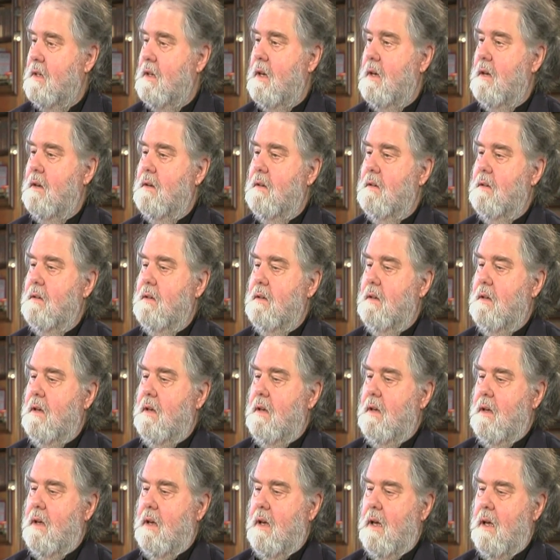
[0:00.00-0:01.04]
Yeah.
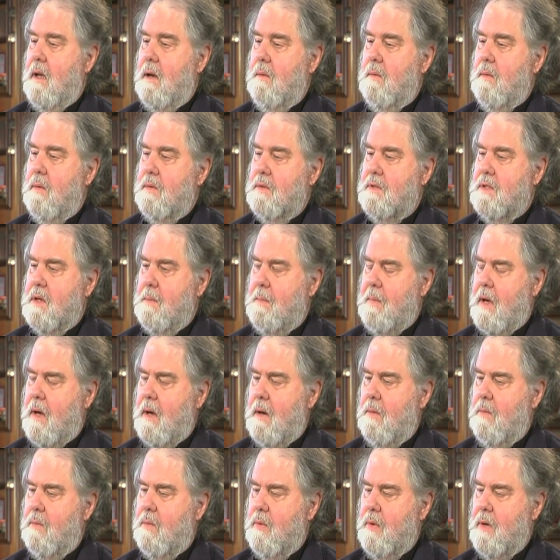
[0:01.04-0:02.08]
And
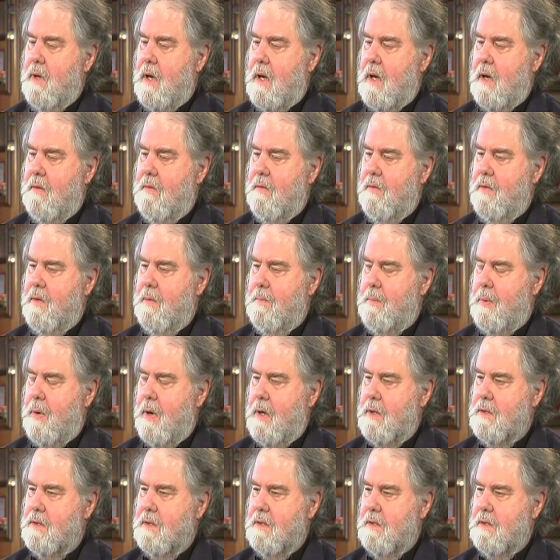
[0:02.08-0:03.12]
somehow we have the
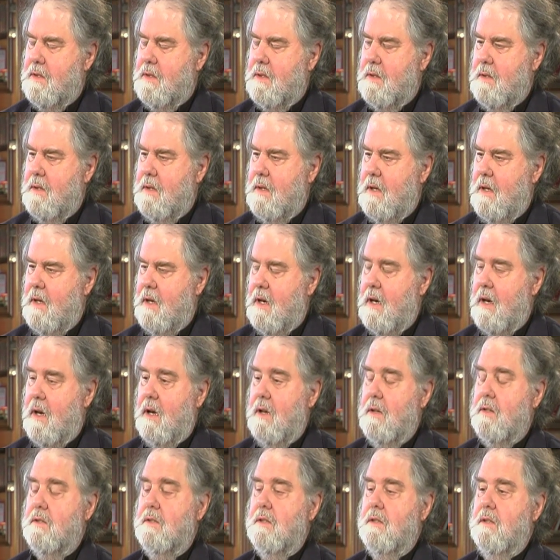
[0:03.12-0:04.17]
presence in
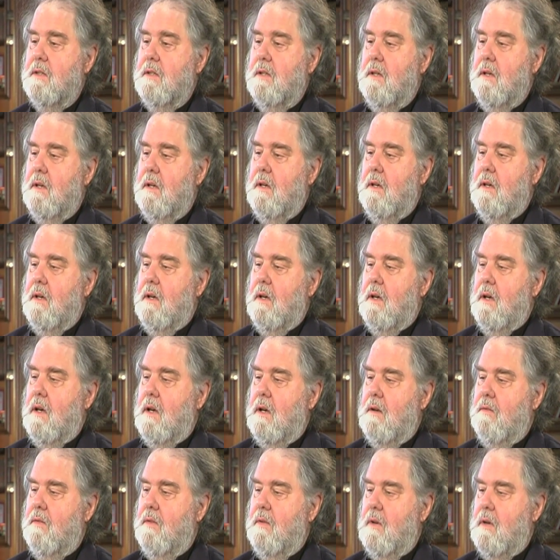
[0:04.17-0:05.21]
us
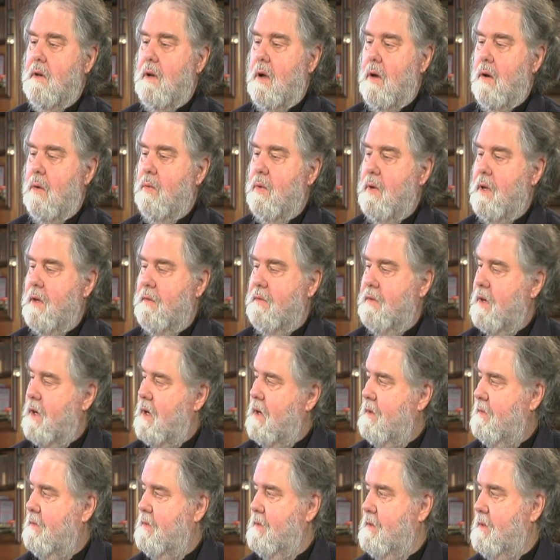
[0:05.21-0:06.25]
of all we have
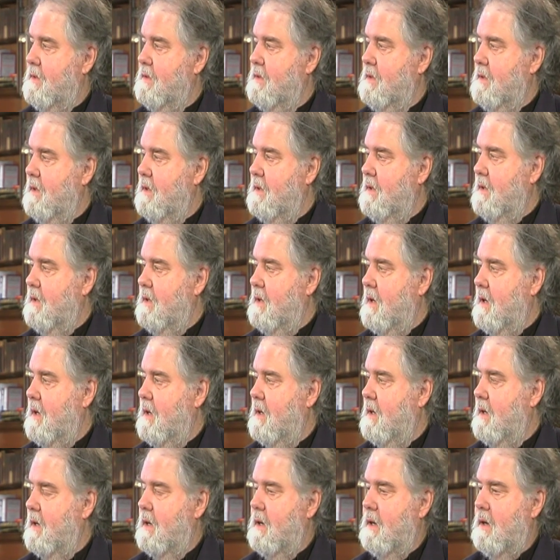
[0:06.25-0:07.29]
loved
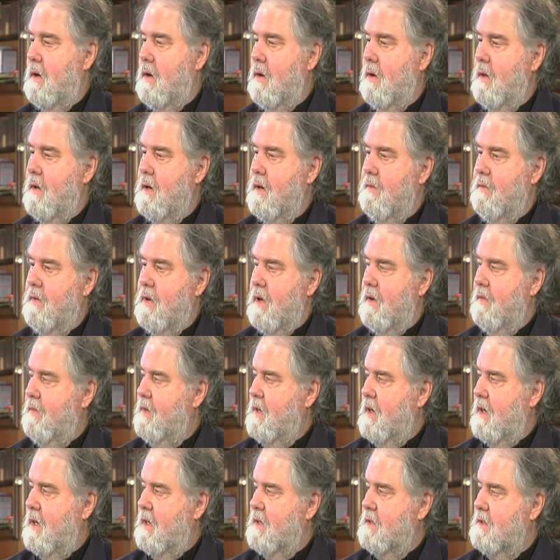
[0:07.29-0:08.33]
and all that have loved
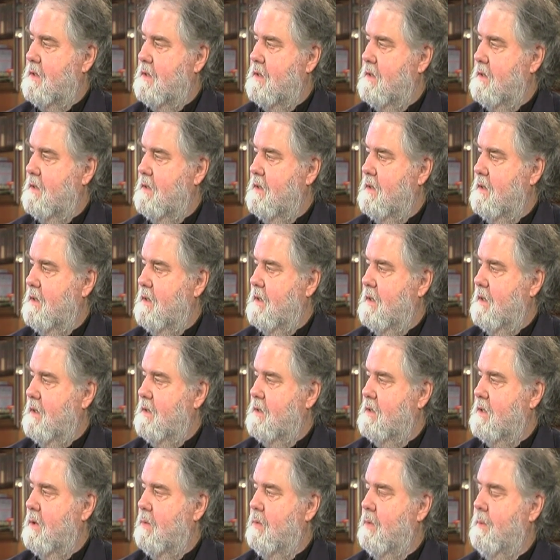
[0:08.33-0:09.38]
us.
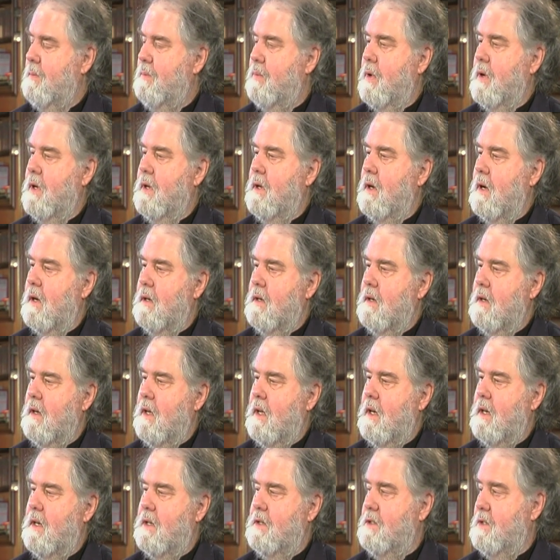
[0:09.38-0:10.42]
So we bring our
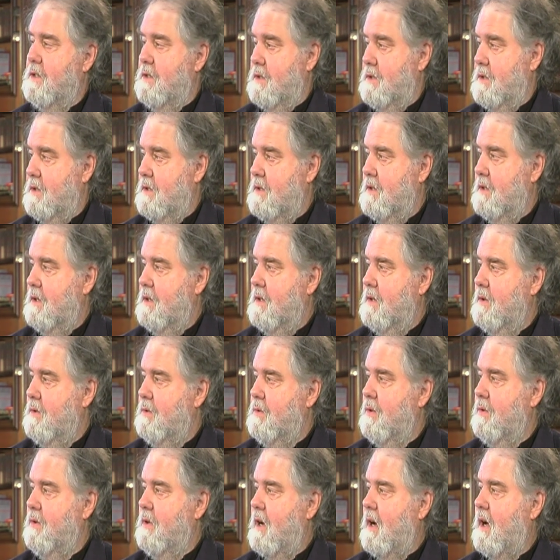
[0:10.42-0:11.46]
lineages
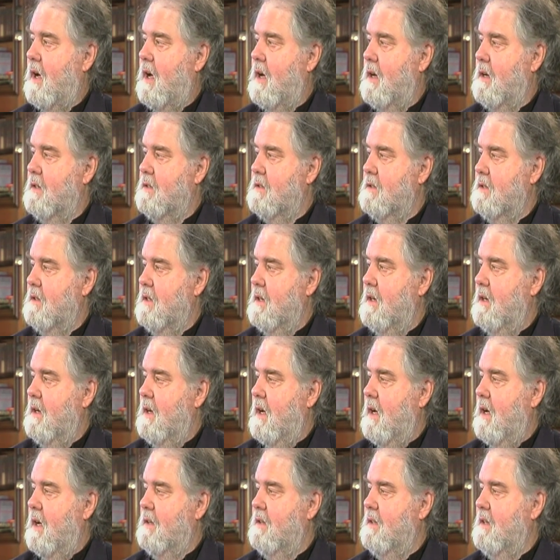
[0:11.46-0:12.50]
through the eyes,
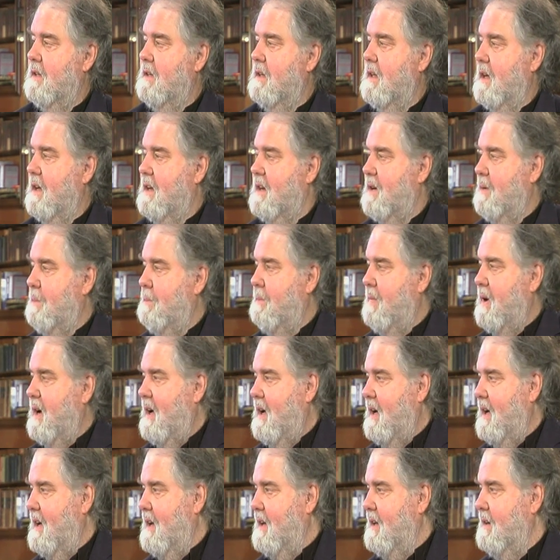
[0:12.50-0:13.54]
and then they
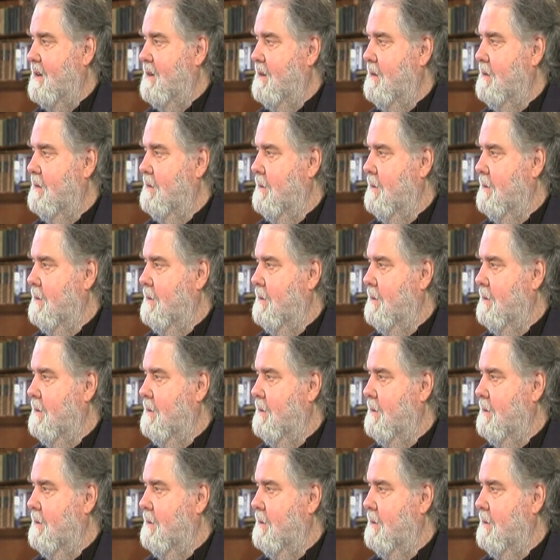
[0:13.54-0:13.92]
combine.